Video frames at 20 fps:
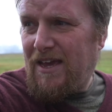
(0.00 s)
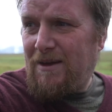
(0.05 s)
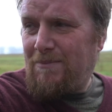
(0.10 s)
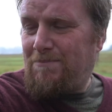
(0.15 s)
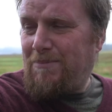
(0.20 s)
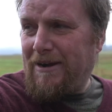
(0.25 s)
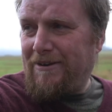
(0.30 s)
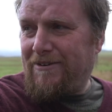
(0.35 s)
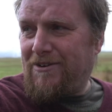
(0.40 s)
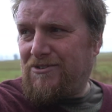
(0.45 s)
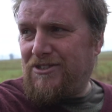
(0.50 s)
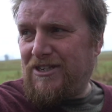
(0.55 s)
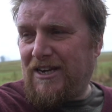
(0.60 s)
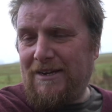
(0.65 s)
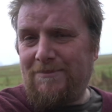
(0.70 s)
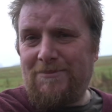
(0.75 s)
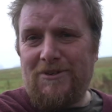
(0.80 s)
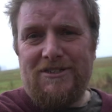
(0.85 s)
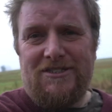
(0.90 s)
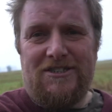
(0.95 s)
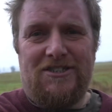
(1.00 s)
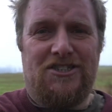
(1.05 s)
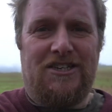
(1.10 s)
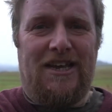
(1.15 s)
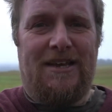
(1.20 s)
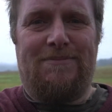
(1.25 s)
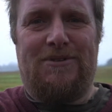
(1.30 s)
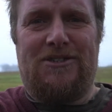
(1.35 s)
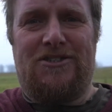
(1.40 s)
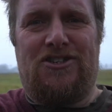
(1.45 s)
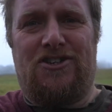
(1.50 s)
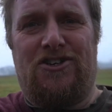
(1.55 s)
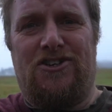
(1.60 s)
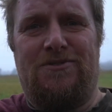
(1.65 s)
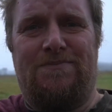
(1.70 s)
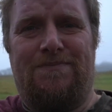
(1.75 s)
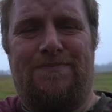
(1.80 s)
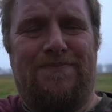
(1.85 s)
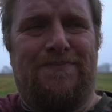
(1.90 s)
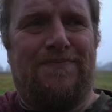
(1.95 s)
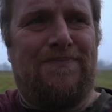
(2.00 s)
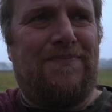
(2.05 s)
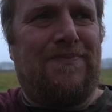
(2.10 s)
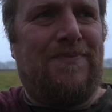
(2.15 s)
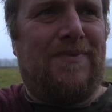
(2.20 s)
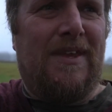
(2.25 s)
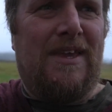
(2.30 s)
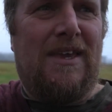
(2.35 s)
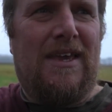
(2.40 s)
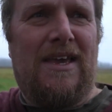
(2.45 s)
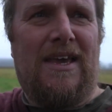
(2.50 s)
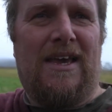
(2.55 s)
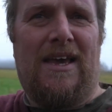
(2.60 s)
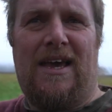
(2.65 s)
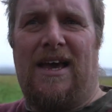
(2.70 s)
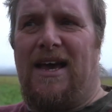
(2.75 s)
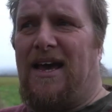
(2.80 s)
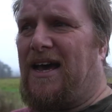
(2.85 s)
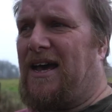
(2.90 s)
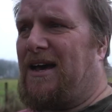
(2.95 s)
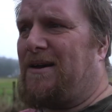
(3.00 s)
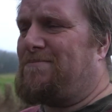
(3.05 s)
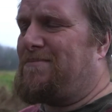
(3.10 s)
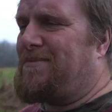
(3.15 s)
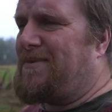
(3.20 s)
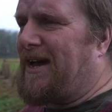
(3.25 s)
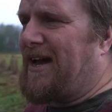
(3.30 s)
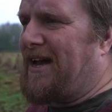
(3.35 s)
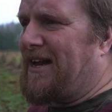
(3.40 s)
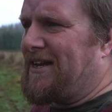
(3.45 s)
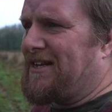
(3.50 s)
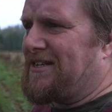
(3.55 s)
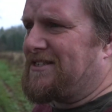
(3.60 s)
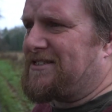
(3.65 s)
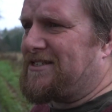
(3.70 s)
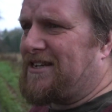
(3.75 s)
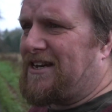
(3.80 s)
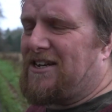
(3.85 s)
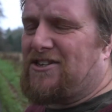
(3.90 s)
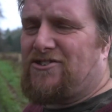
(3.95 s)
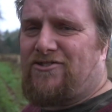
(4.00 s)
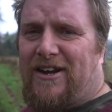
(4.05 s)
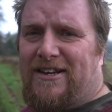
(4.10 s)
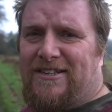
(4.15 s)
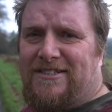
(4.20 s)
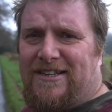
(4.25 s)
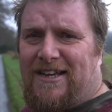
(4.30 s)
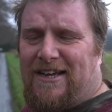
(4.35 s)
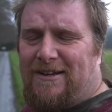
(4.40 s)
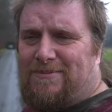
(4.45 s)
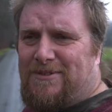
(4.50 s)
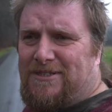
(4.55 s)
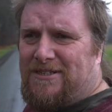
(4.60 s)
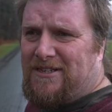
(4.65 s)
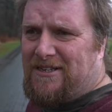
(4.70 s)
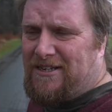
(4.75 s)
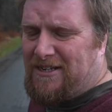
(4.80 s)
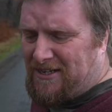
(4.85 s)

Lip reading: burial chamber. It's a chambered tomb, and it's transept